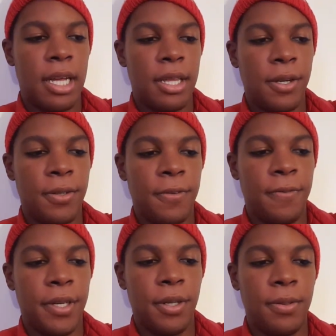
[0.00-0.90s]
the
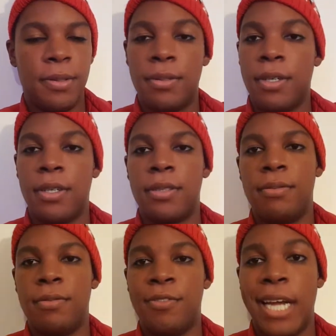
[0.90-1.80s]
review
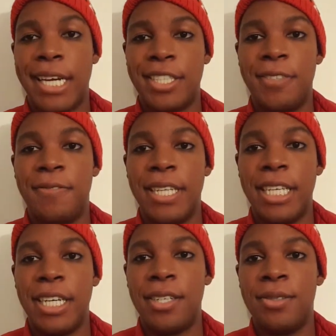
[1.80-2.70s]
or reaction
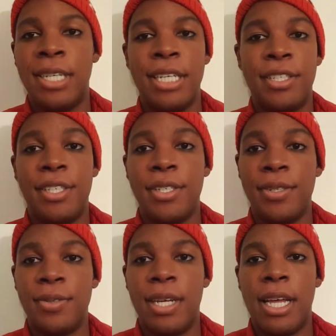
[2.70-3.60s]
video
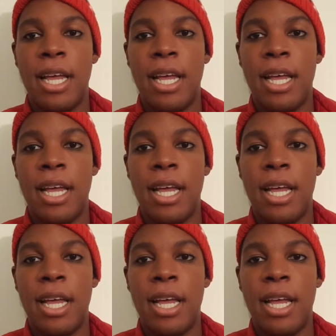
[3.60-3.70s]
to